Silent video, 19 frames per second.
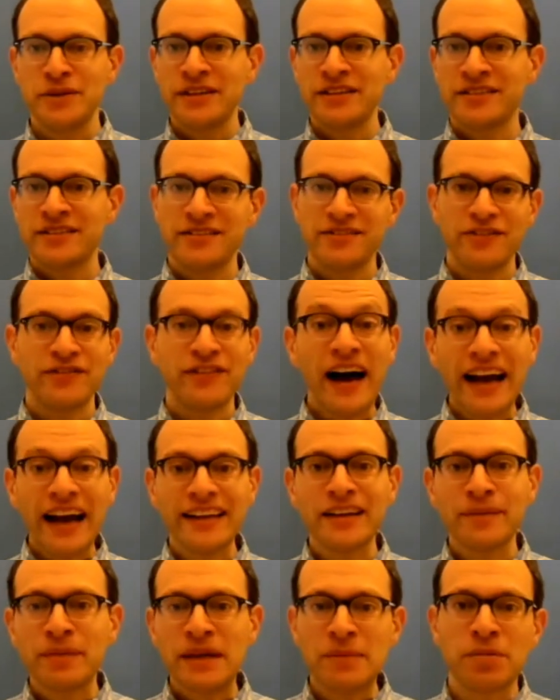is find
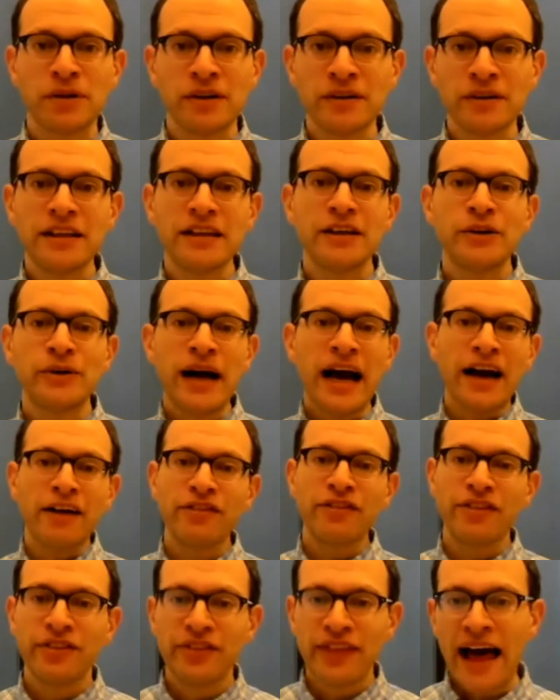the people who have